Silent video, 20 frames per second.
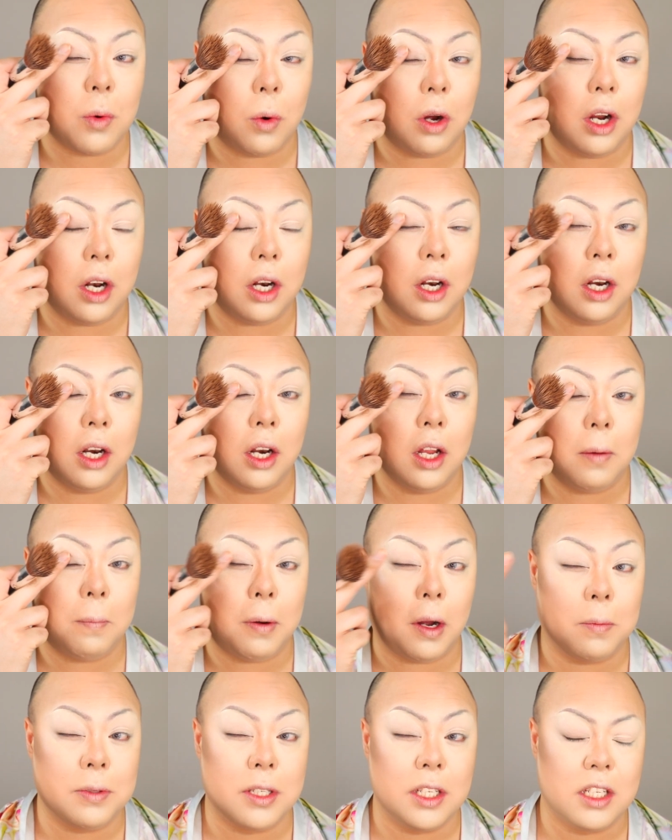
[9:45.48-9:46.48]
one
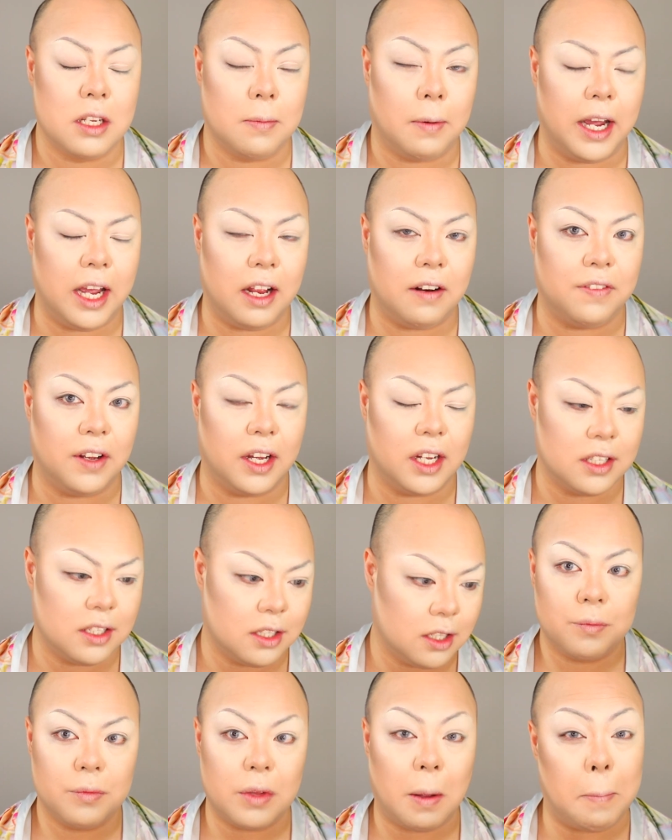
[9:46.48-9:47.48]
pops into my head
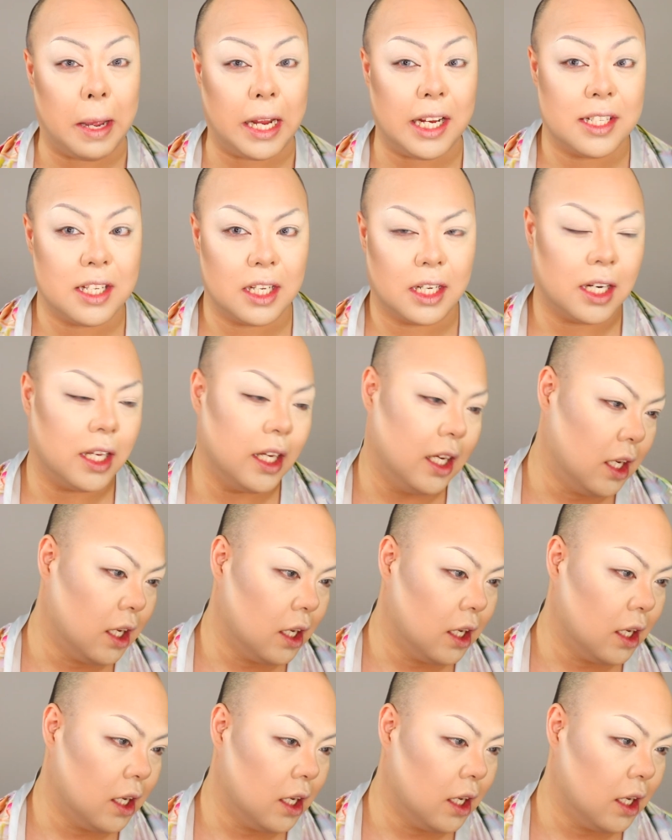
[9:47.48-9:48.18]
first, basically.